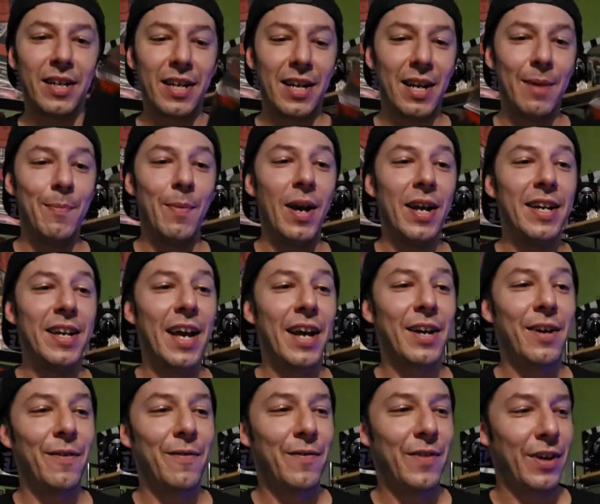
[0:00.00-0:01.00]
my
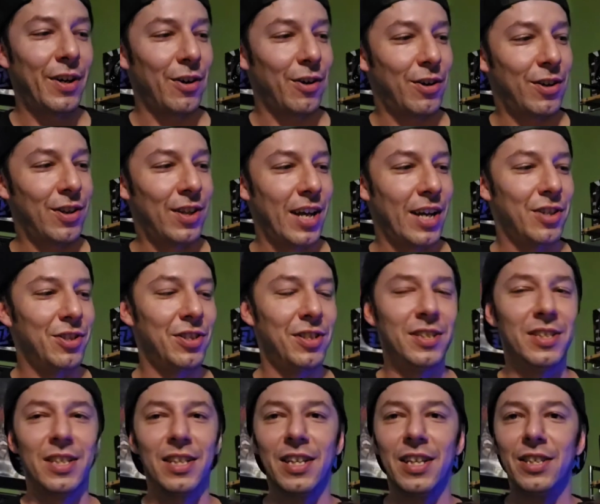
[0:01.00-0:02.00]
NECA figure
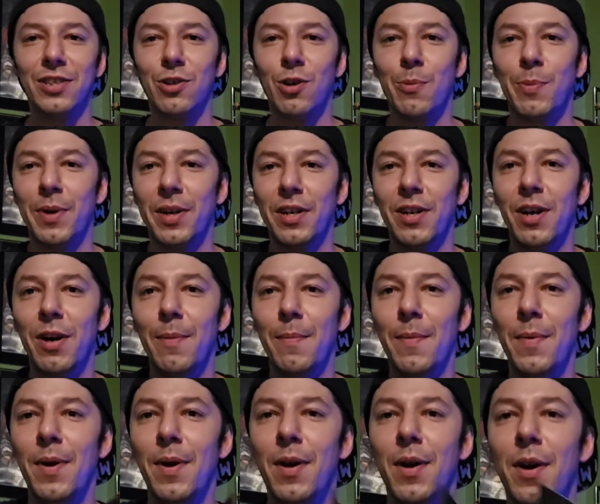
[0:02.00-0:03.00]
collections. And let's open it up.
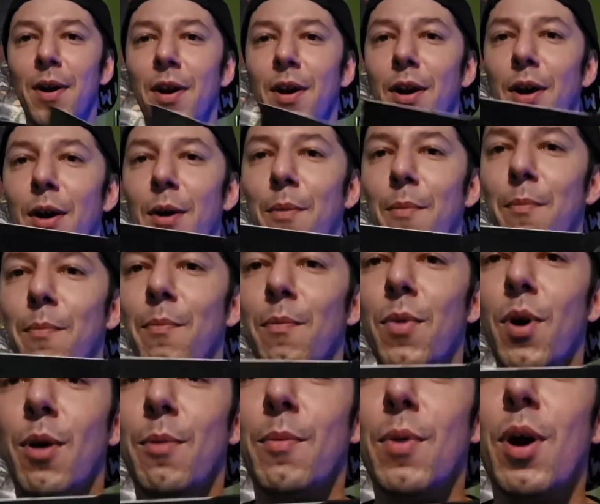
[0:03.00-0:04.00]

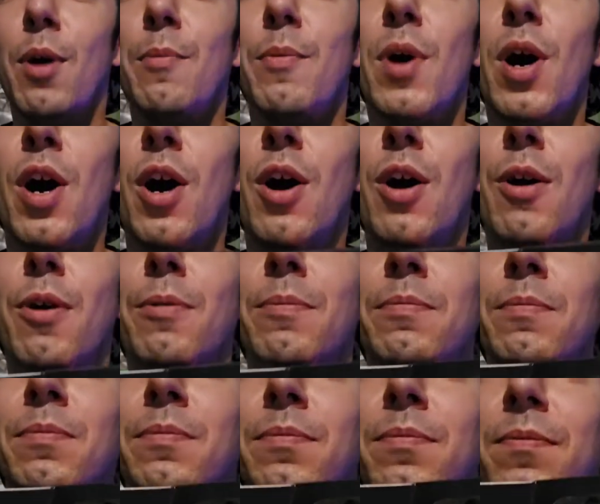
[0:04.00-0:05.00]
Boom, boom,
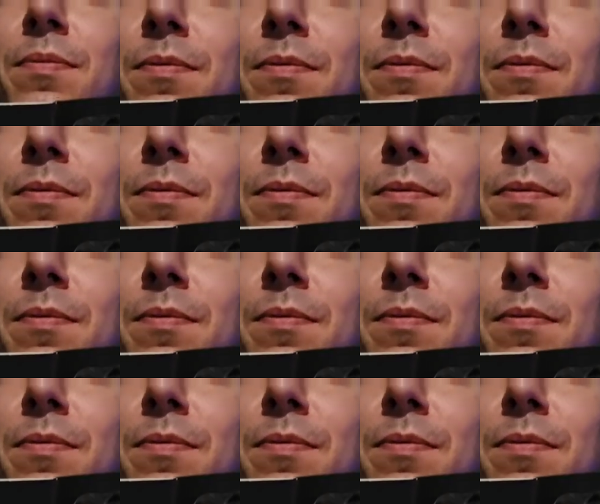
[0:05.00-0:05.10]
boom.